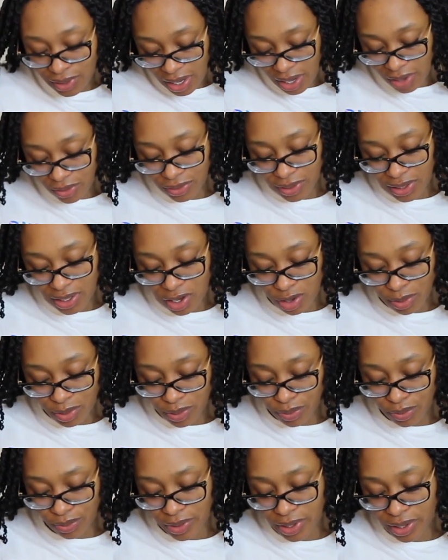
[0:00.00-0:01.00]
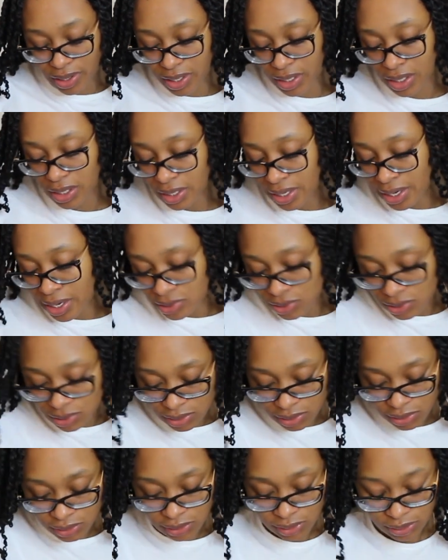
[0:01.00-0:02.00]
I don't think I'll be wearing any lash
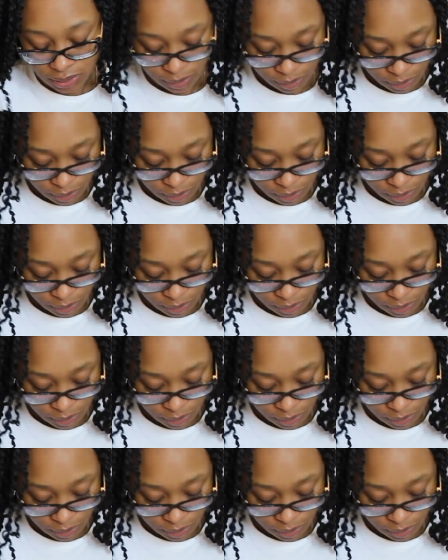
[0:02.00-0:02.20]
glues.